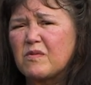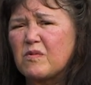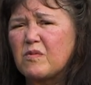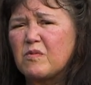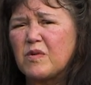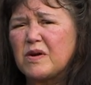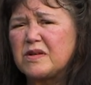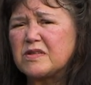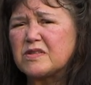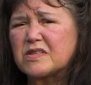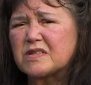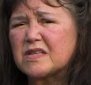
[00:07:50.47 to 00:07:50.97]

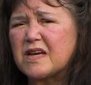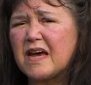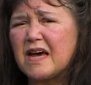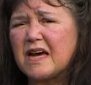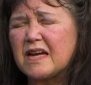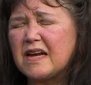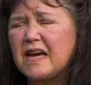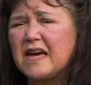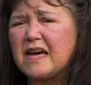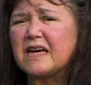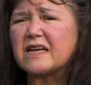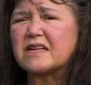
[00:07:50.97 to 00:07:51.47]
we just
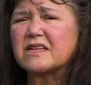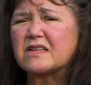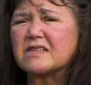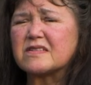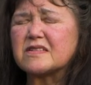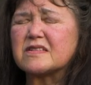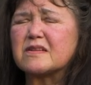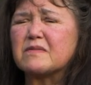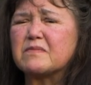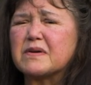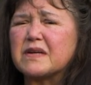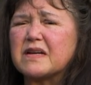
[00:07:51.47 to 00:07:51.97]
can't handle
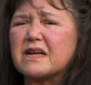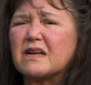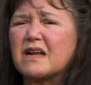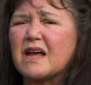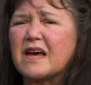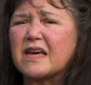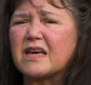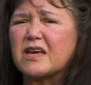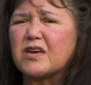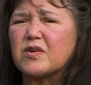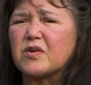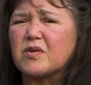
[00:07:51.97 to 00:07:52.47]
somebody
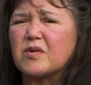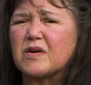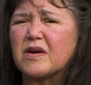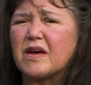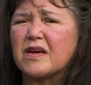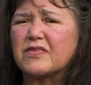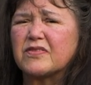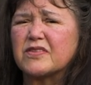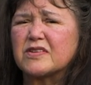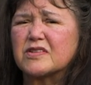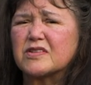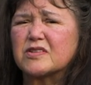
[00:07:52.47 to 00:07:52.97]
like you
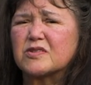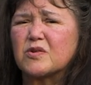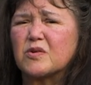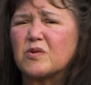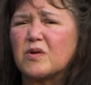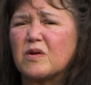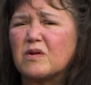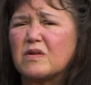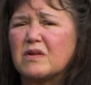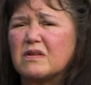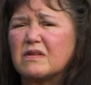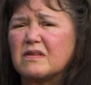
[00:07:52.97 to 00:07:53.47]
at this
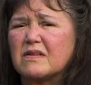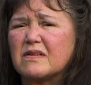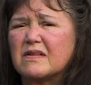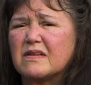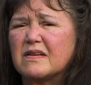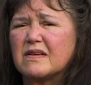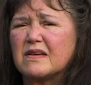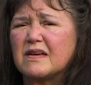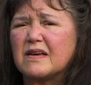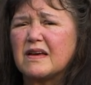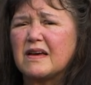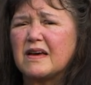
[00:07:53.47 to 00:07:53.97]
school.
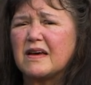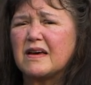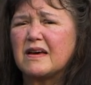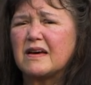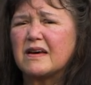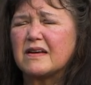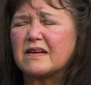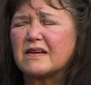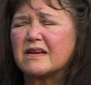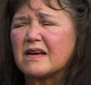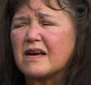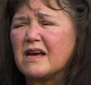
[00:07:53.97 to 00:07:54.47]

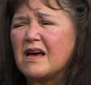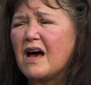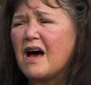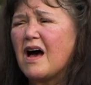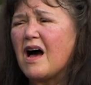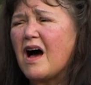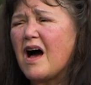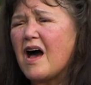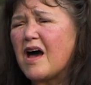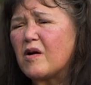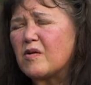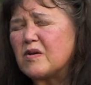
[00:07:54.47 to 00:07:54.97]
And
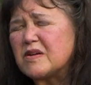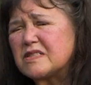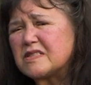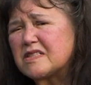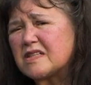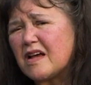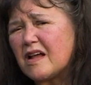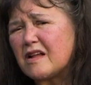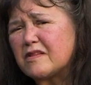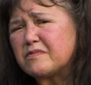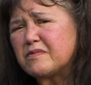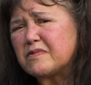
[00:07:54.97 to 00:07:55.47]
I always
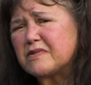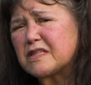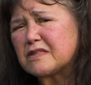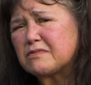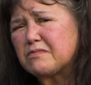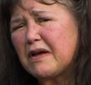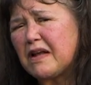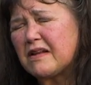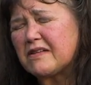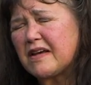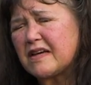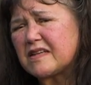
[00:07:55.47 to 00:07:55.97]

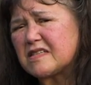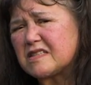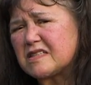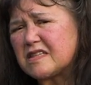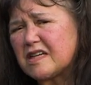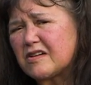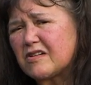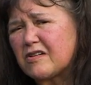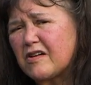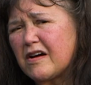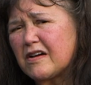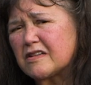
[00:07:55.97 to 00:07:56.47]
smelled like
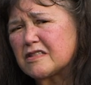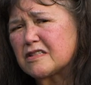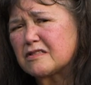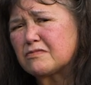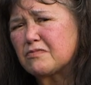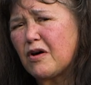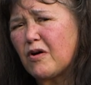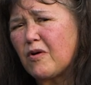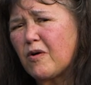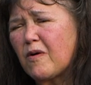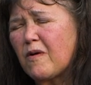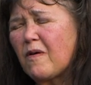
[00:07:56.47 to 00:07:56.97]
cigarette
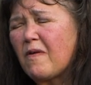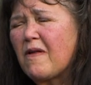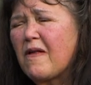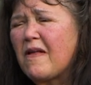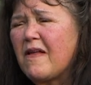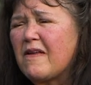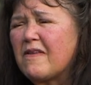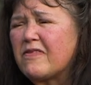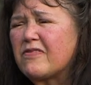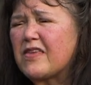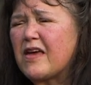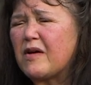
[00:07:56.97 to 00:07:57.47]
smoke.
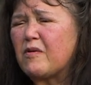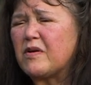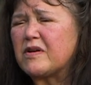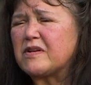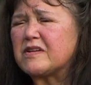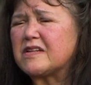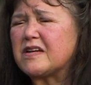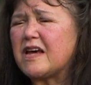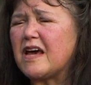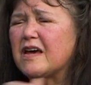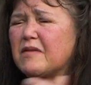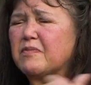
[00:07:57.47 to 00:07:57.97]
They
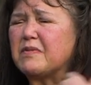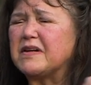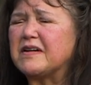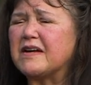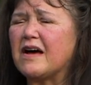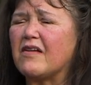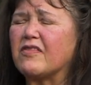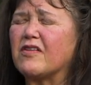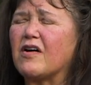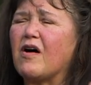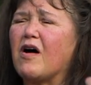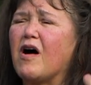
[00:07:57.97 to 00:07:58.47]
would take me
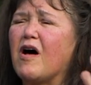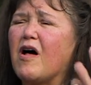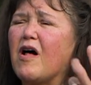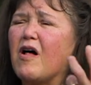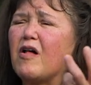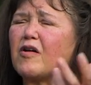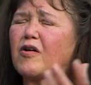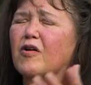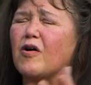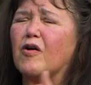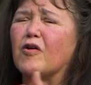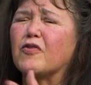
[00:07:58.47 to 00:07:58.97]
down the
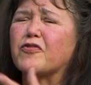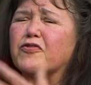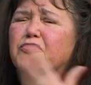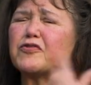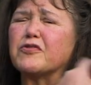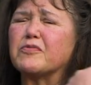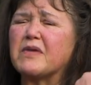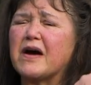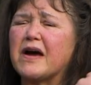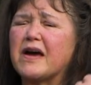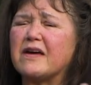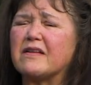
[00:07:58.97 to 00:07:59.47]
hall, go
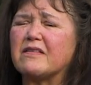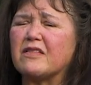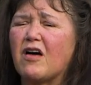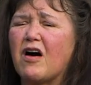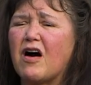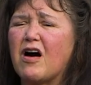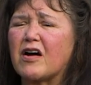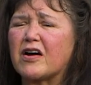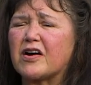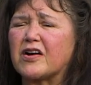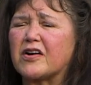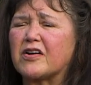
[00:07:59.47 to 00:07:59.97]
through my
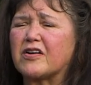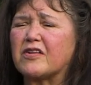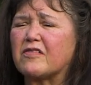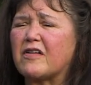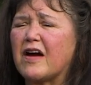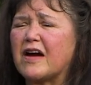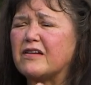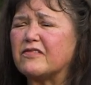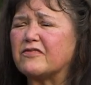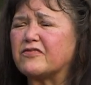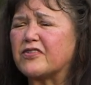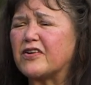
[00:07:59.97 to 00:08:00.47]
locker
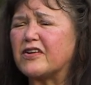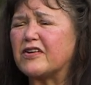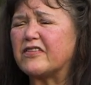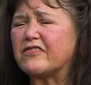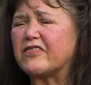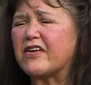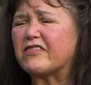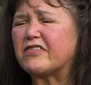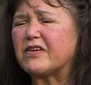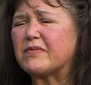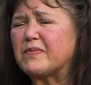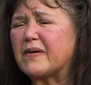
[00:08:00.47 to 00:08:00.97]
right in front
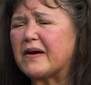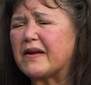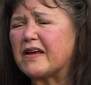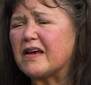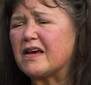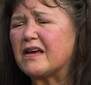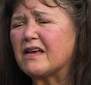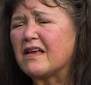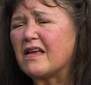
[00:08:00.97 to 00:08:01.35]
of everybody